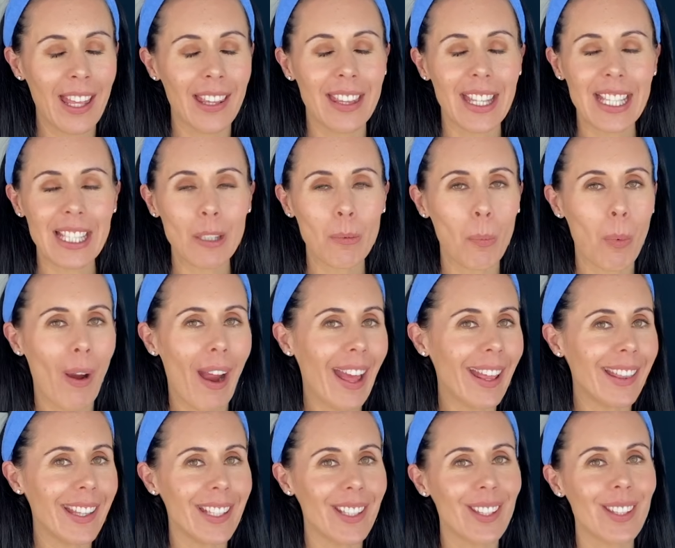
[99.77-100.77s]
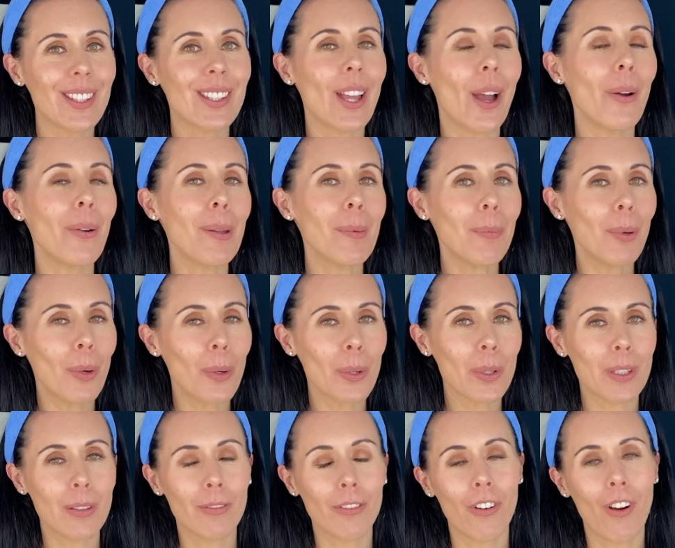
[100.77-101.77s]
This breath is so
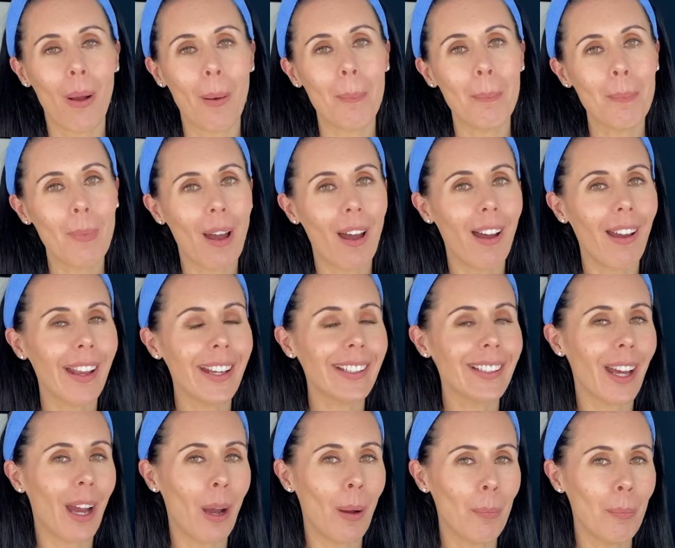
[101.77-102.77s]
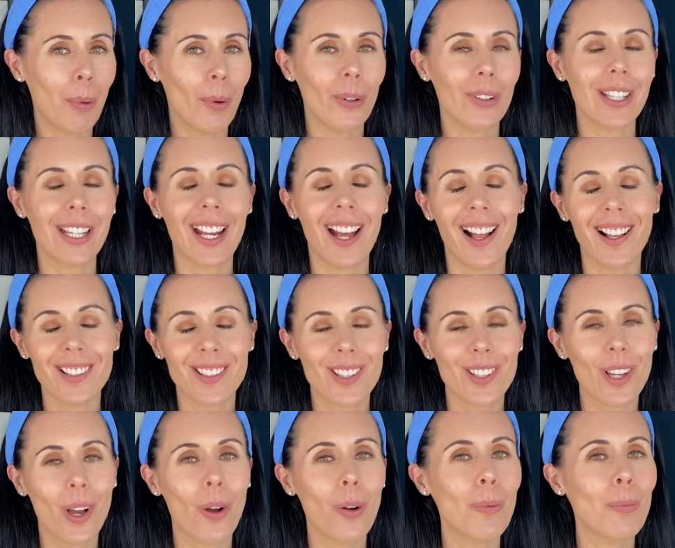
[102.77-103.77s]
important for our mind, our body, our
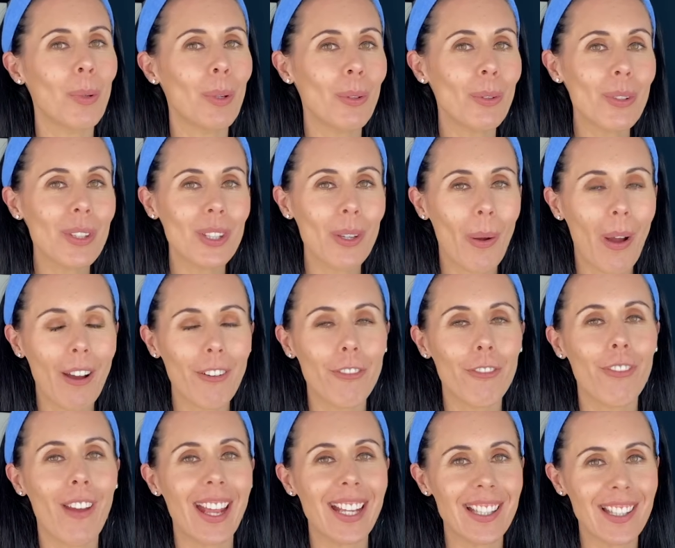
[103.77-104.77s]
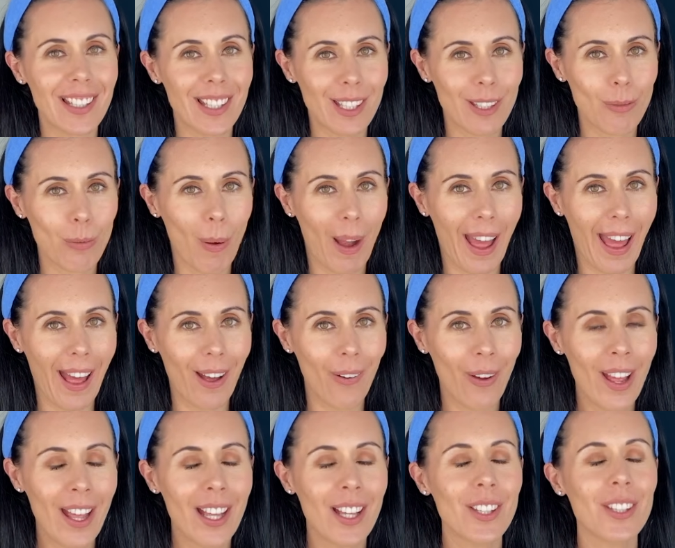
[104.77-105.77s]
soul, but also our face as
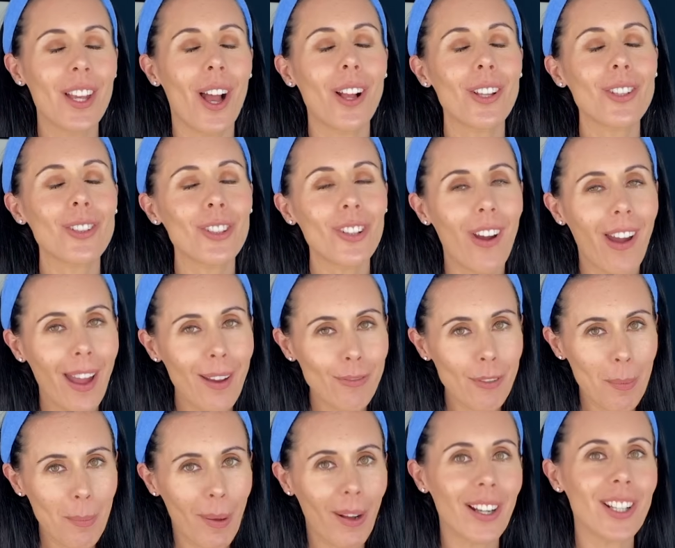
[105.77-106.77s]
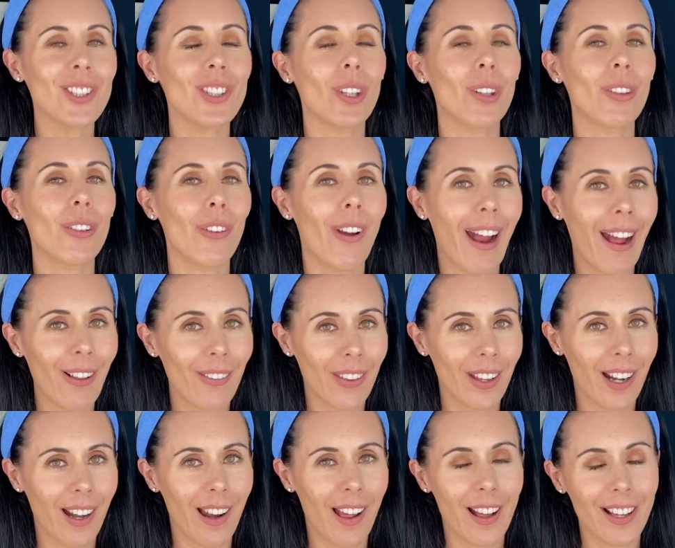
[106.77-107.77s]
well. So I'll try and remind you throughout
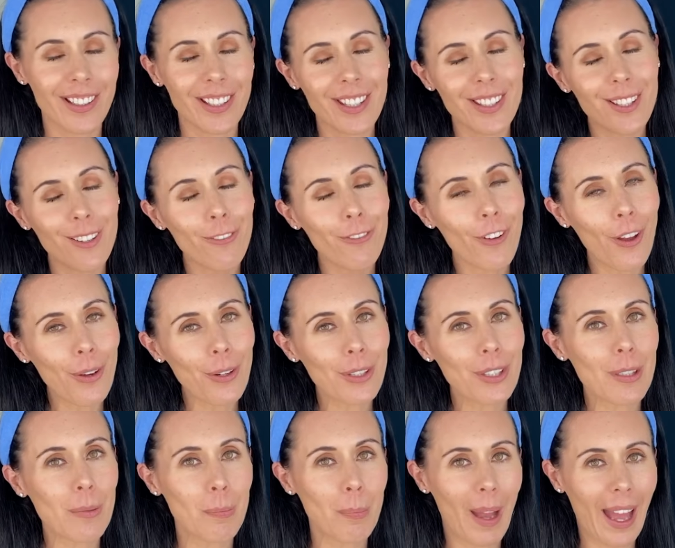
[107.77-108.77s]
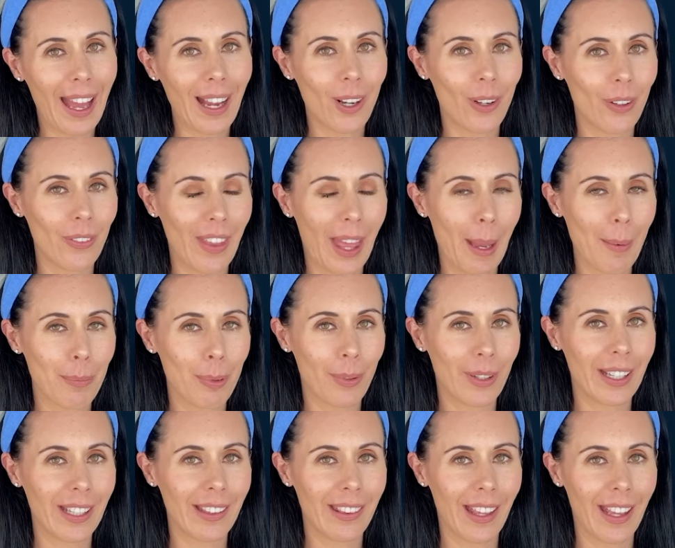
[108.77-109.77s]
the class just to focus back on that
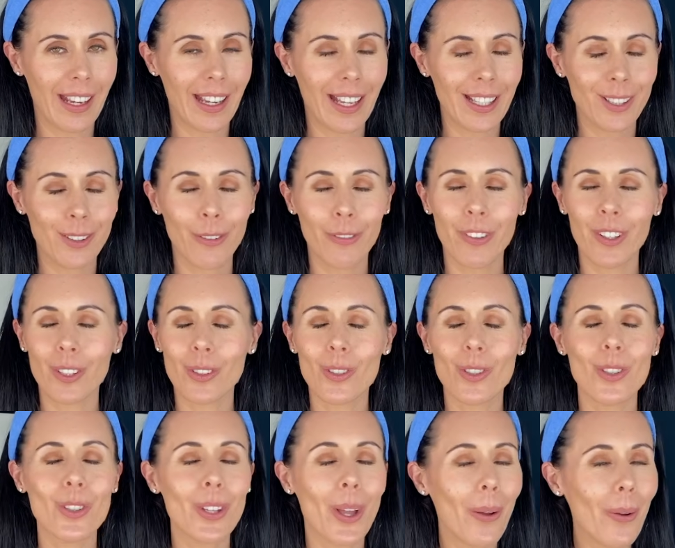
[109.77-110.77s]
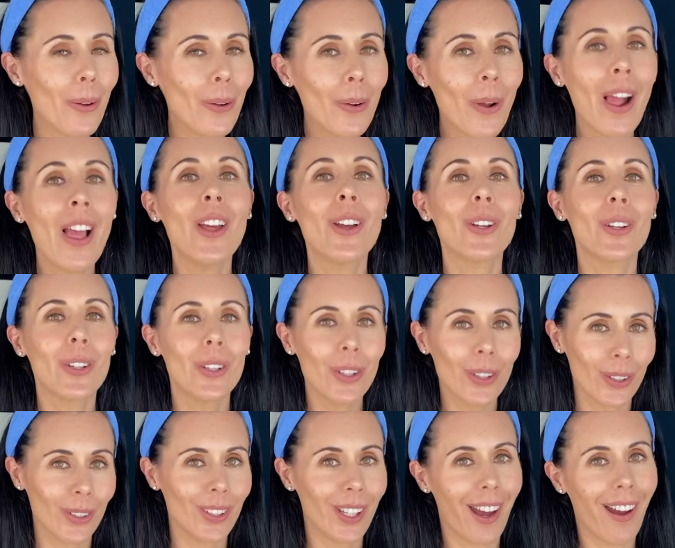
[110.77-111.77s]
breathing, and you'll feel so
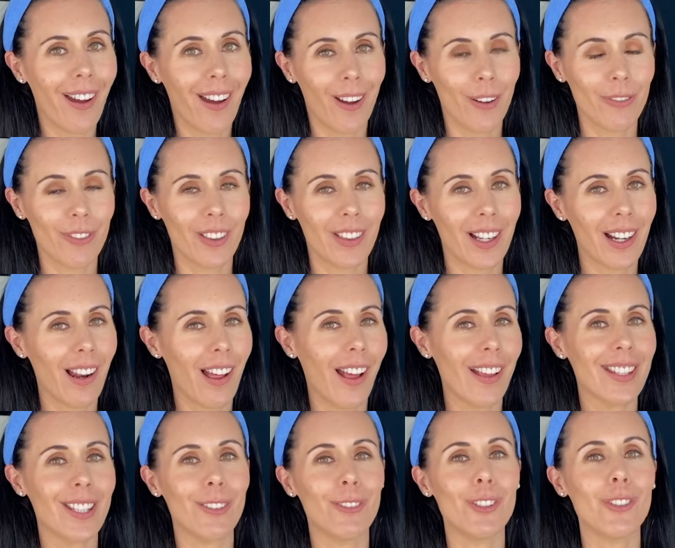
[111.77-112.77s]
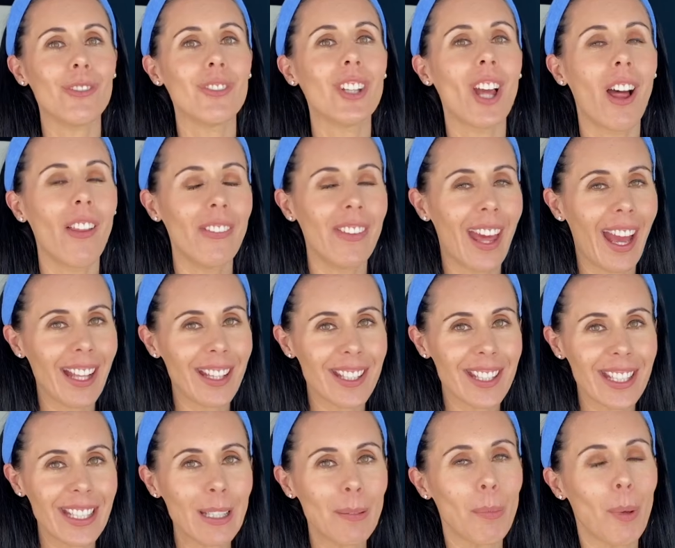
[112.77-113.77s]
good after the class if you've done that
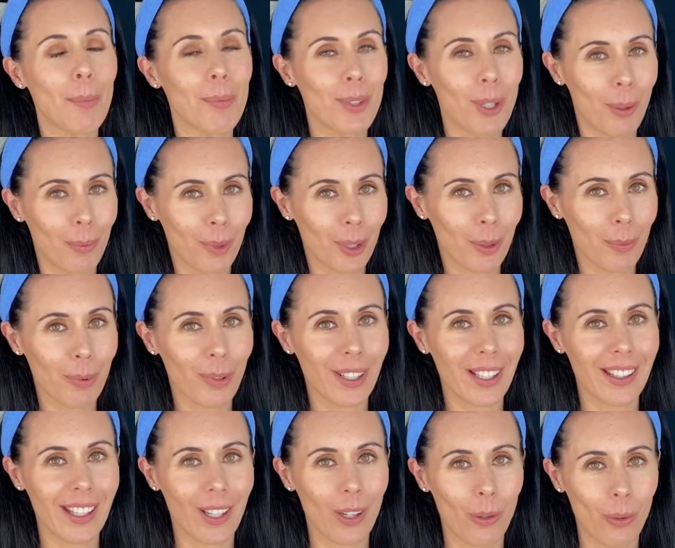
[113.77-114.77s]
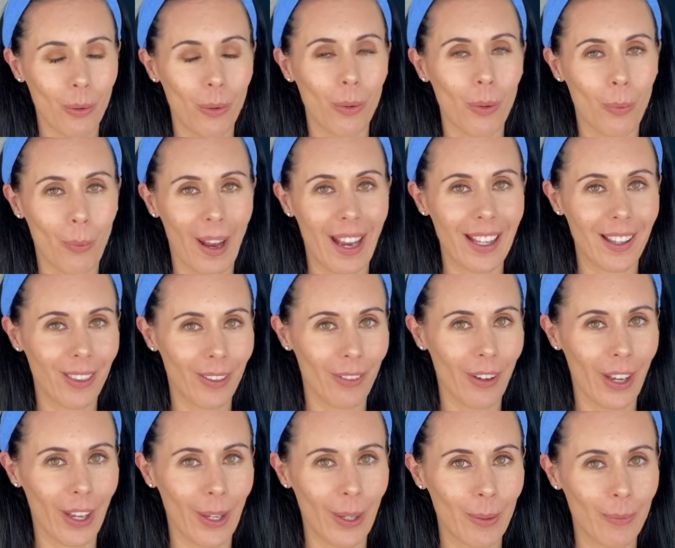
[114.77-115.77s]
deep abdominal breathing all the way
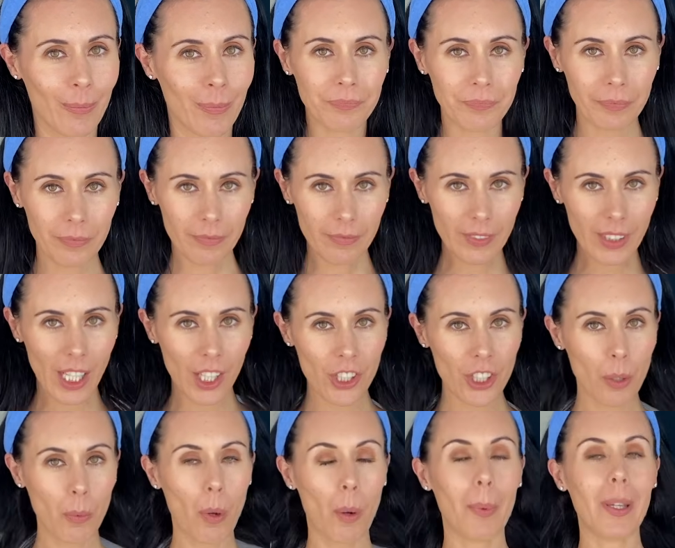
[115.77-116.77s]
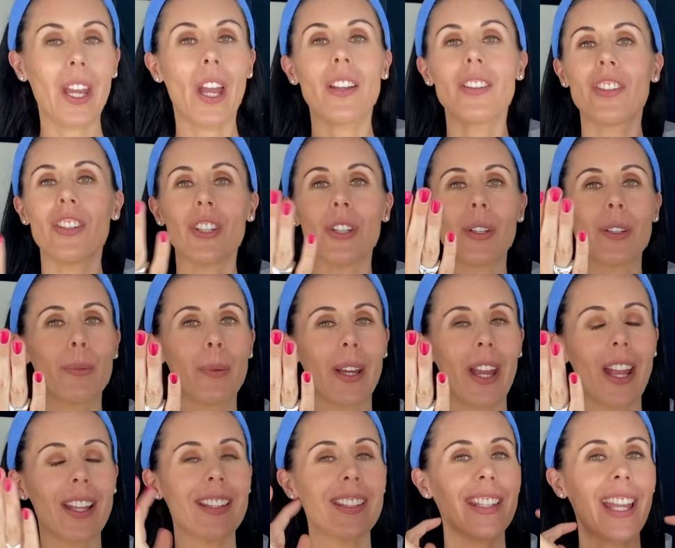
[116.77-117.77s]
through. So what we're going to do is we're
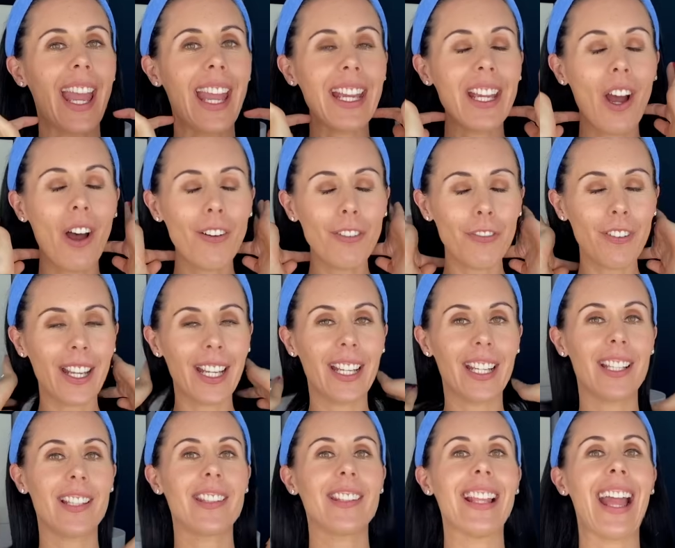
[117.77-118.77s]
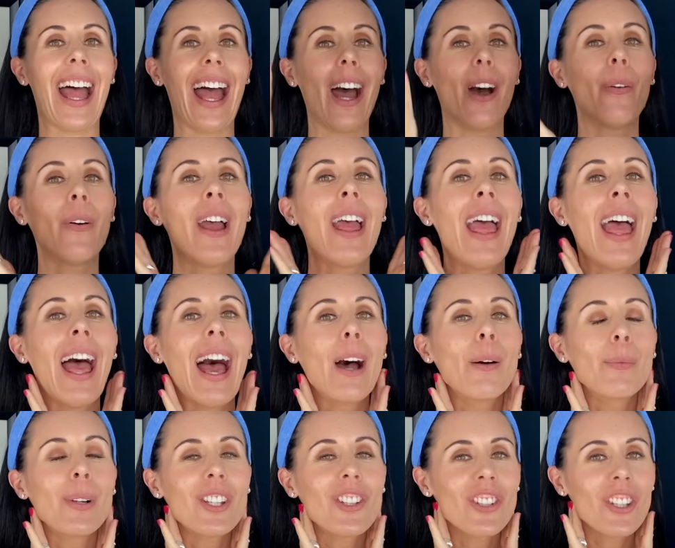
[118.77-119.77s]
going to take our fingers now
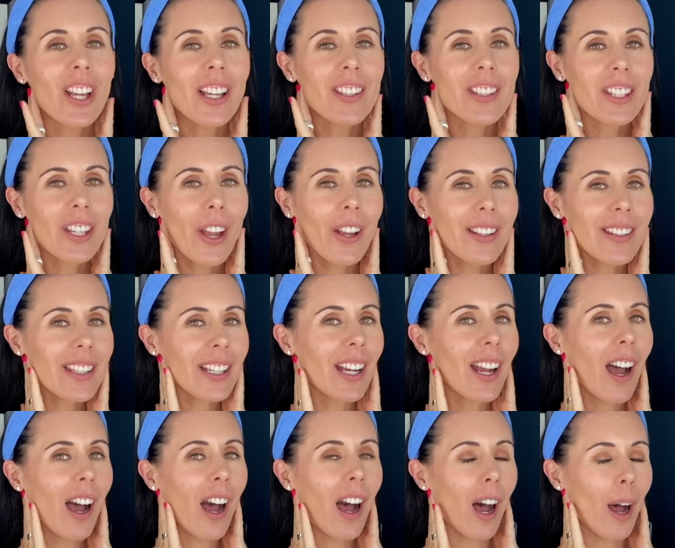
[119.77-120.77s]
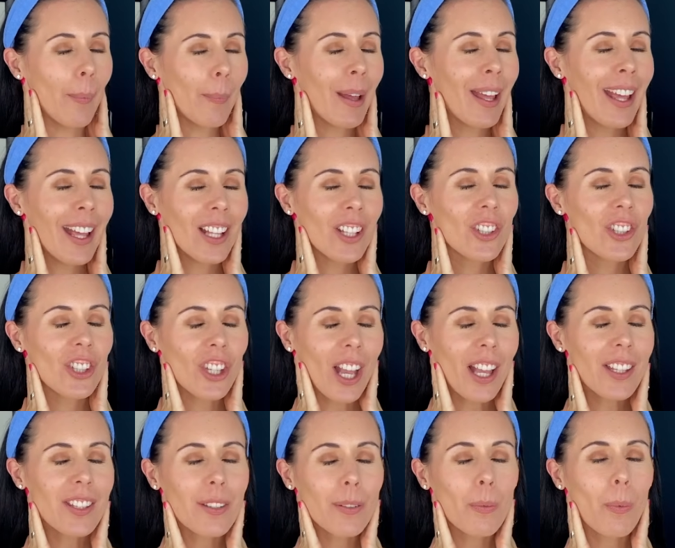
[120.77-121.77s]
and we're just going to come
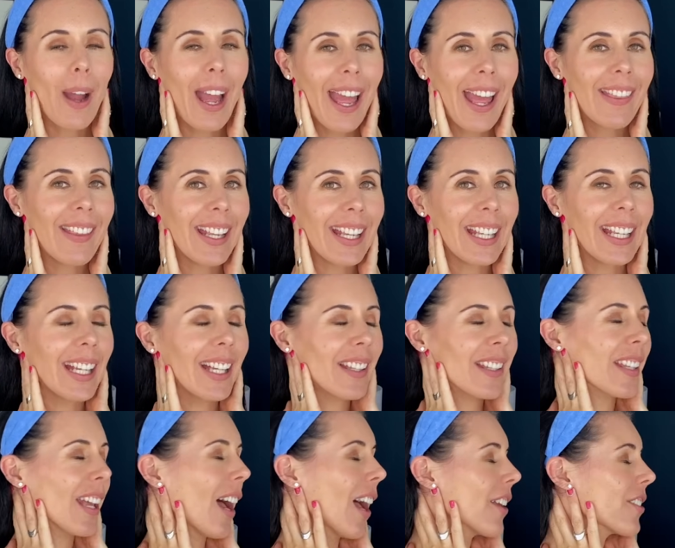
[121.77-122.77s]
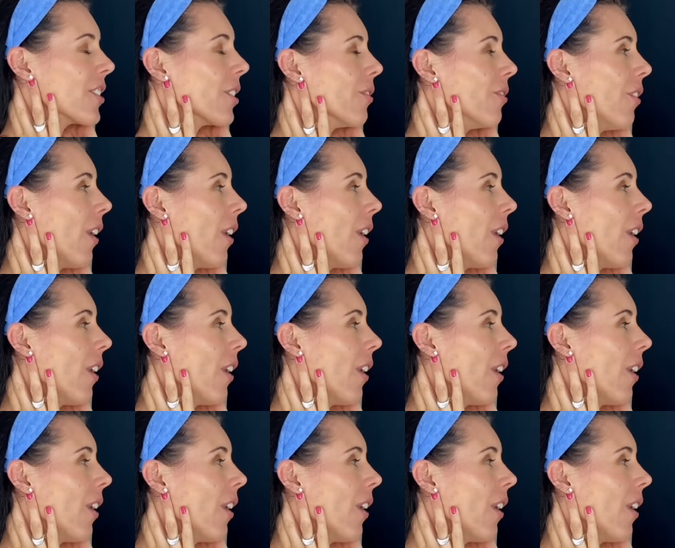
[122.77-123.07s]
just where the ears are, so